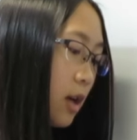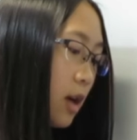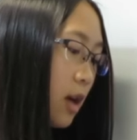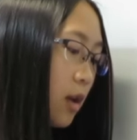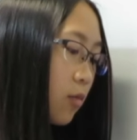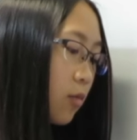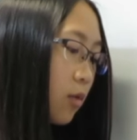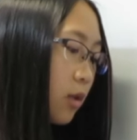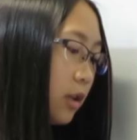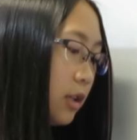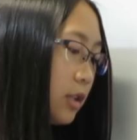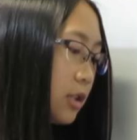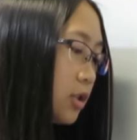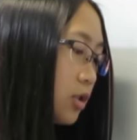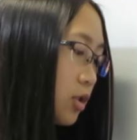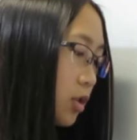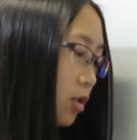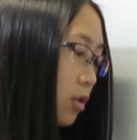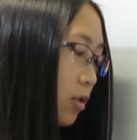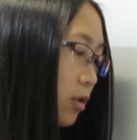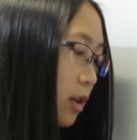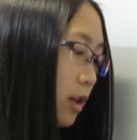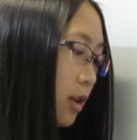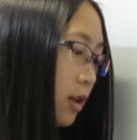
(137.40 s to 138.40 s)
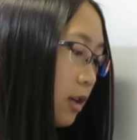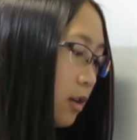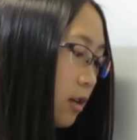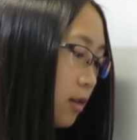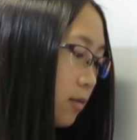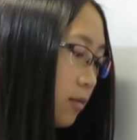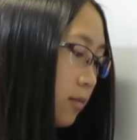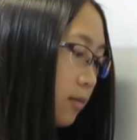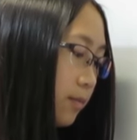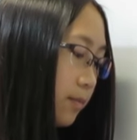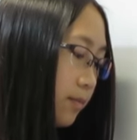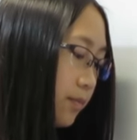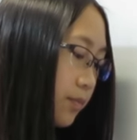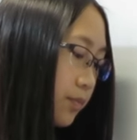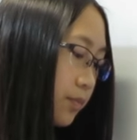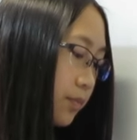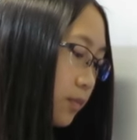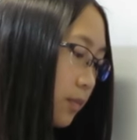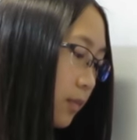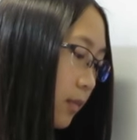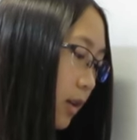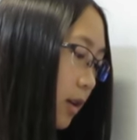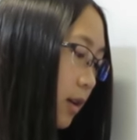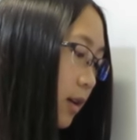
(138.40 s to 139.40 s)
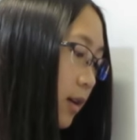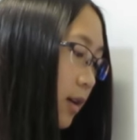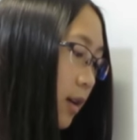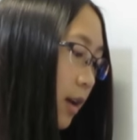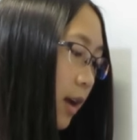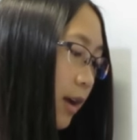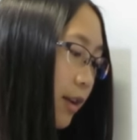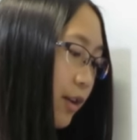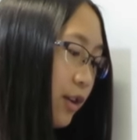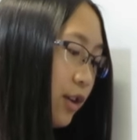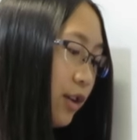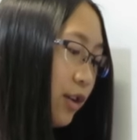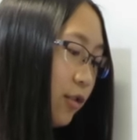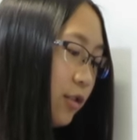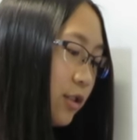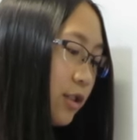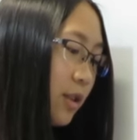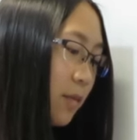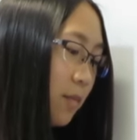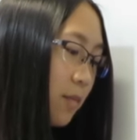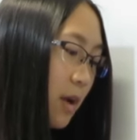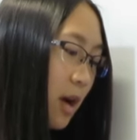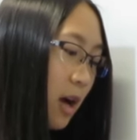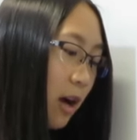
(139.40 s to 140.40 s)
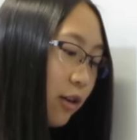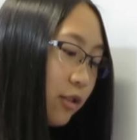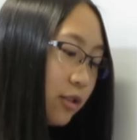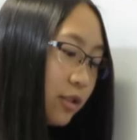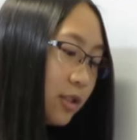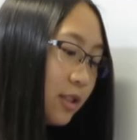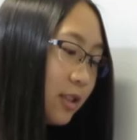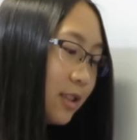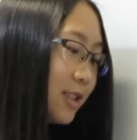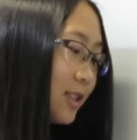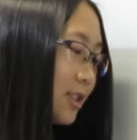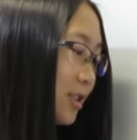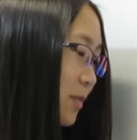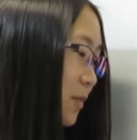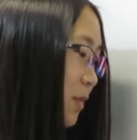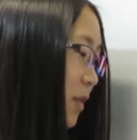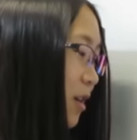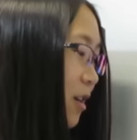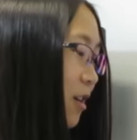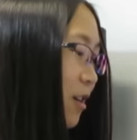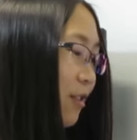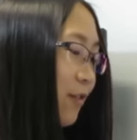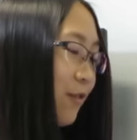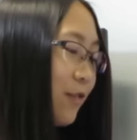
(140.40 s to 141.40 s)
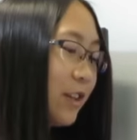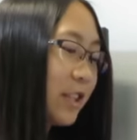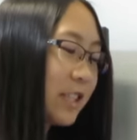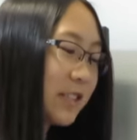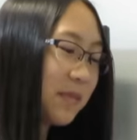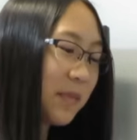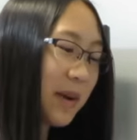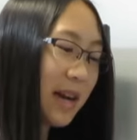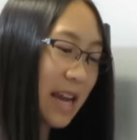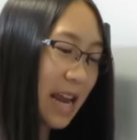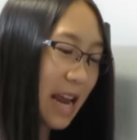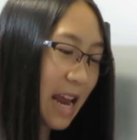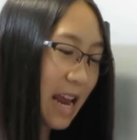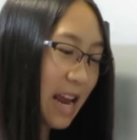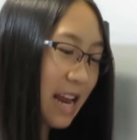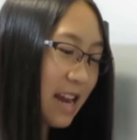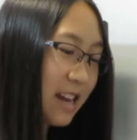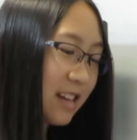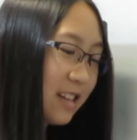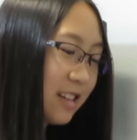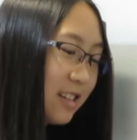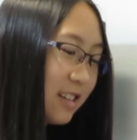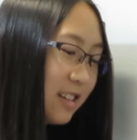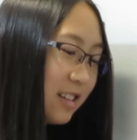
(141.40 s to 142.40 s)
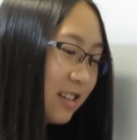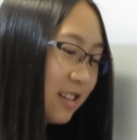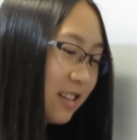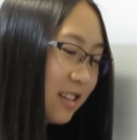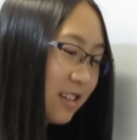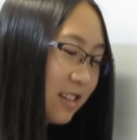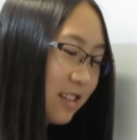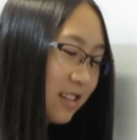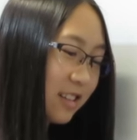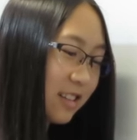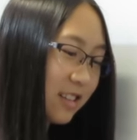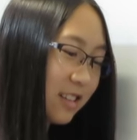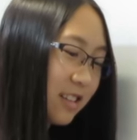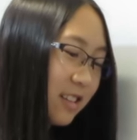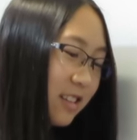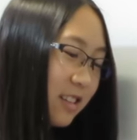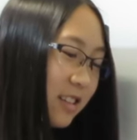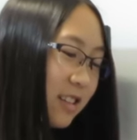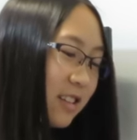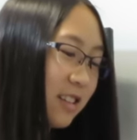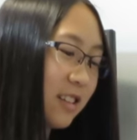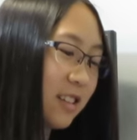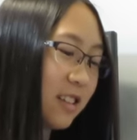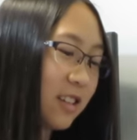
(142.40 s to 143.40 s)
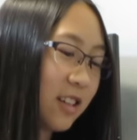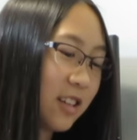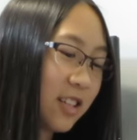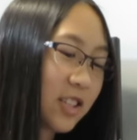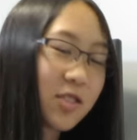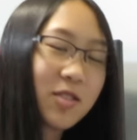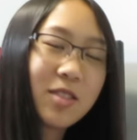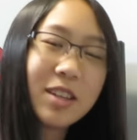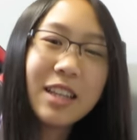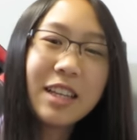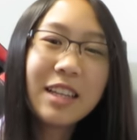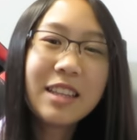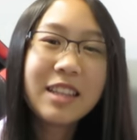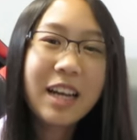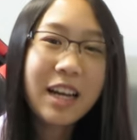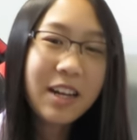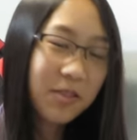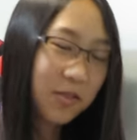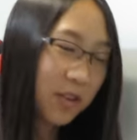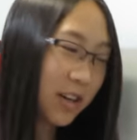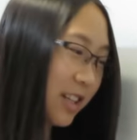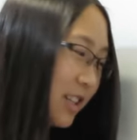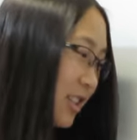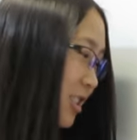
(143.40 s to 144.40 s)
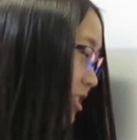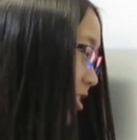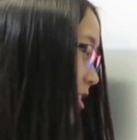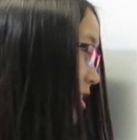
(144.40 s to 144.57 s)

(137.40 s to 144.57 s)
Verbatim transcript: and really sturdy. And here's the mouse. It's small, it fits my hand. It's really lightweight